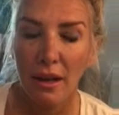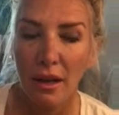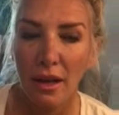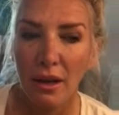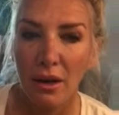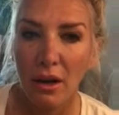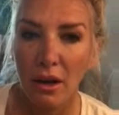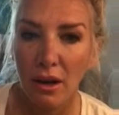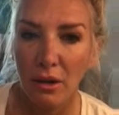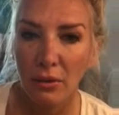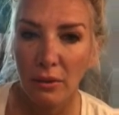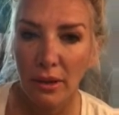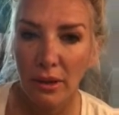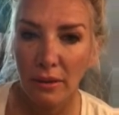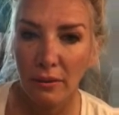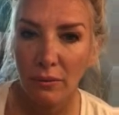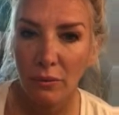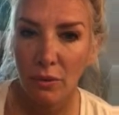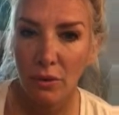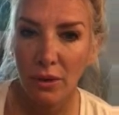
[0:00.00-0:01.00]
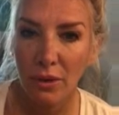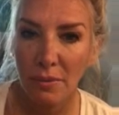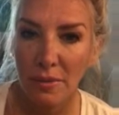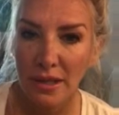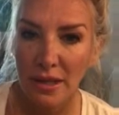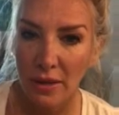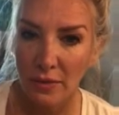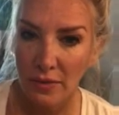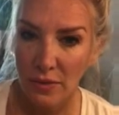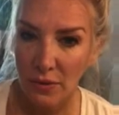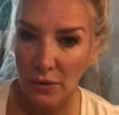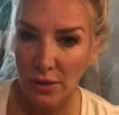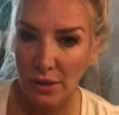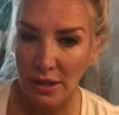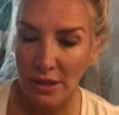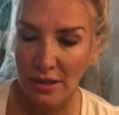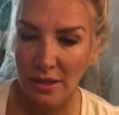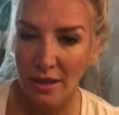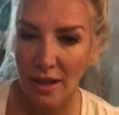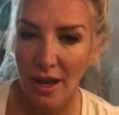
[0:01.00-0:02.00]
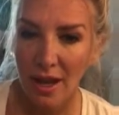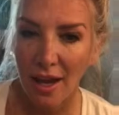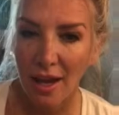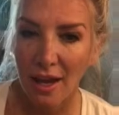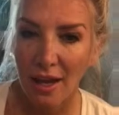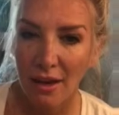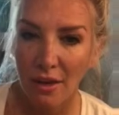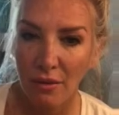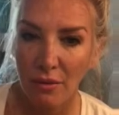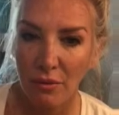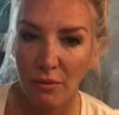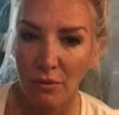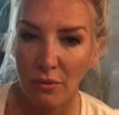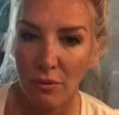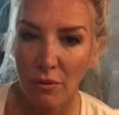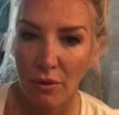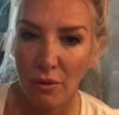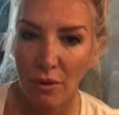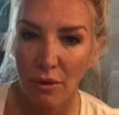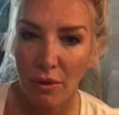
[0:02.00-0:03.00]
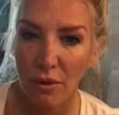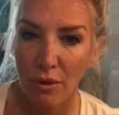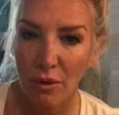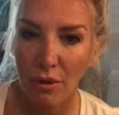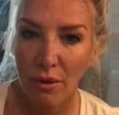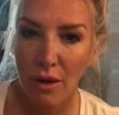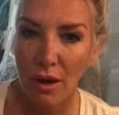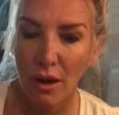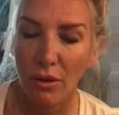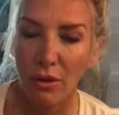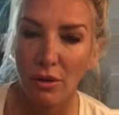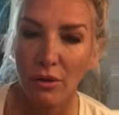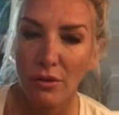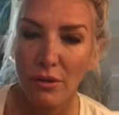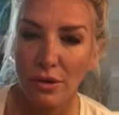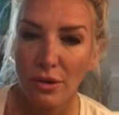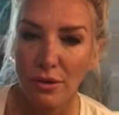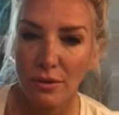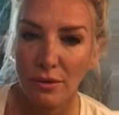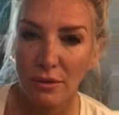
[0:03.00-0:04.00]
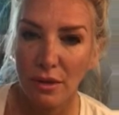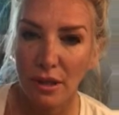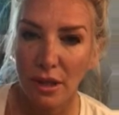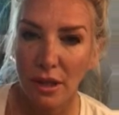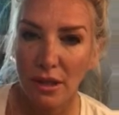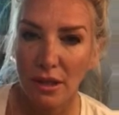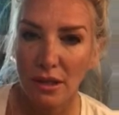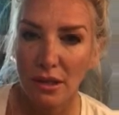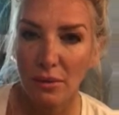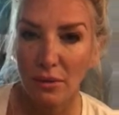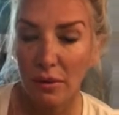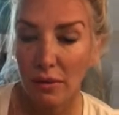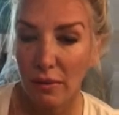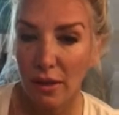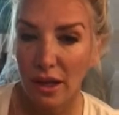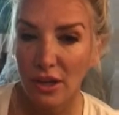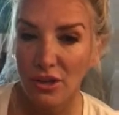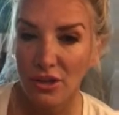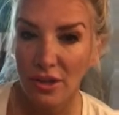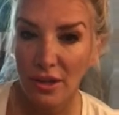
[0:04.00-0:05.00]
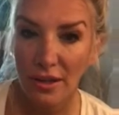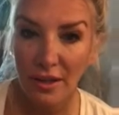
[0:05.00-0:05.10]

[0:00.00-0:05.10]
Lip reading: and honoring for themselves first and for others is the reflection.